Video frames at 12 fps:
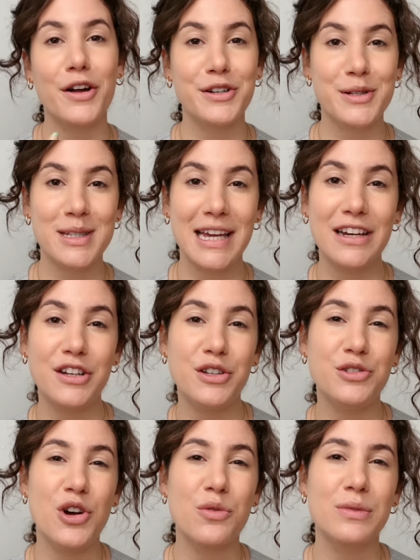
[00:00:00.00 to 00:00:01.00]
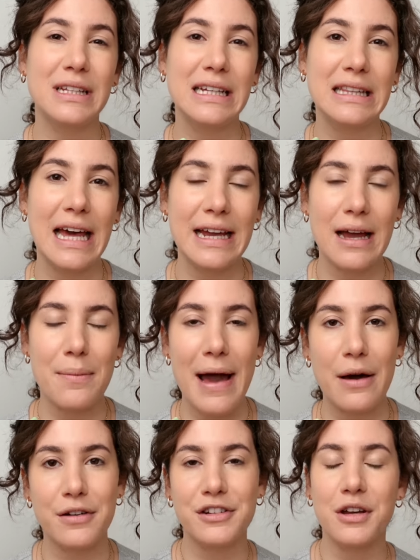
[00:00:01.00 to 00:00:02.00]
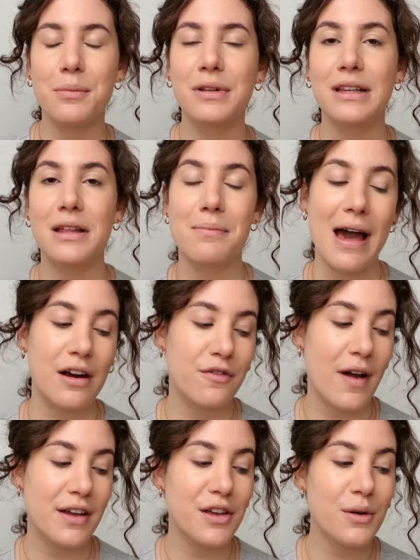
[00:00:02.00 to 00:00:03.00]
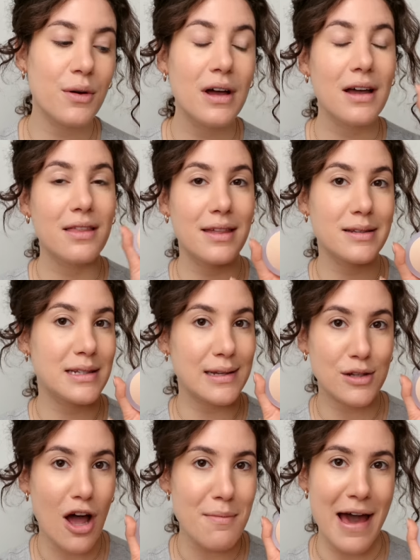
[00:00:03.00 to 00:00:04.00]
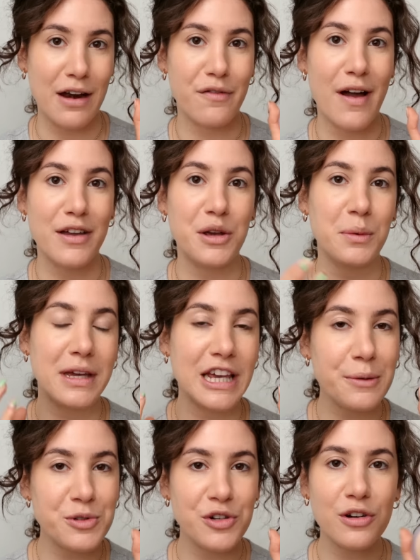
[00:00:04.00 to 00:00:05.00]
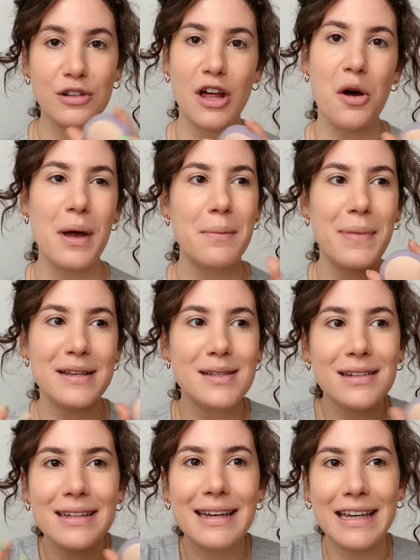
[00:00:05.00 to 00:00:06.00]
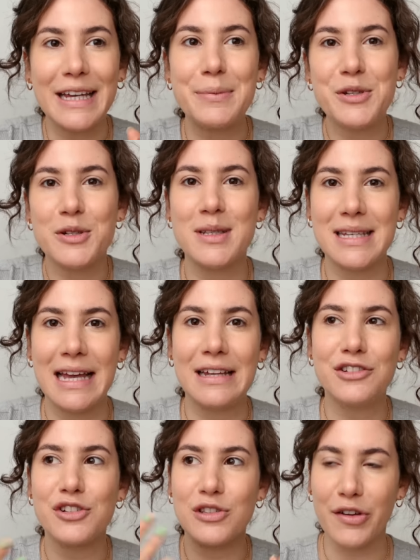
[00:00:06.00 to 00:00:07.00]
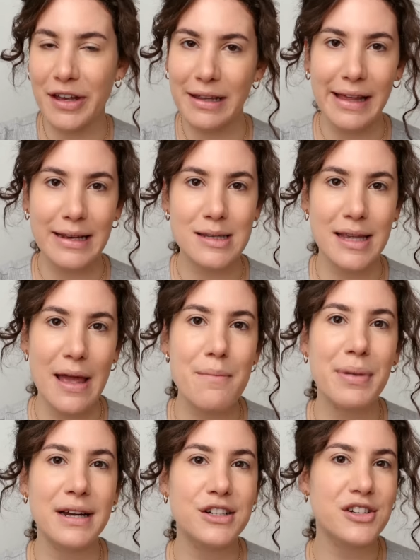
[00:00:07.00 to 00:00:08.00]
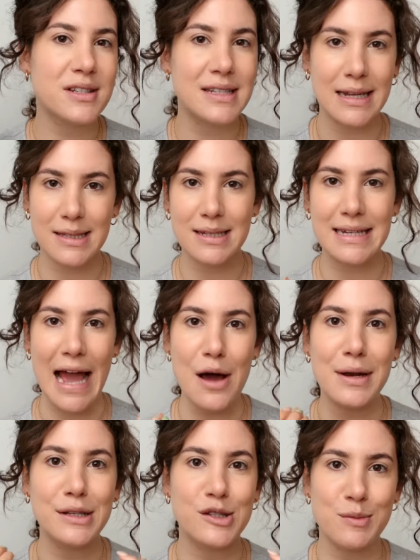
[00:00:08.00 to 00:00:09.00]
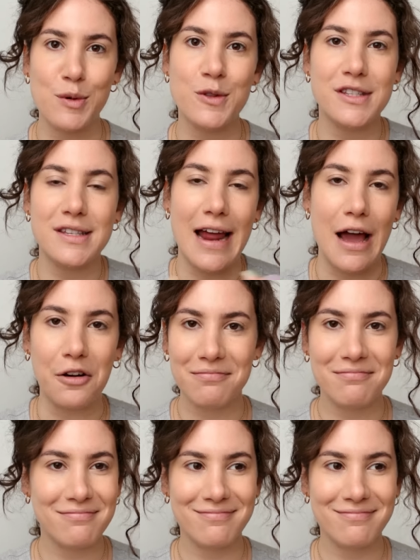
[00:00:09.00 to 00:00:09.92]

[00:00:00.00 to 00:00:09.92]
on your skin and you don't really like a powder to completely mattify you, this does not mattify you. It keeps your glow. It basically keeps your skin just looking like skin, but it just sets it down and smooths it out.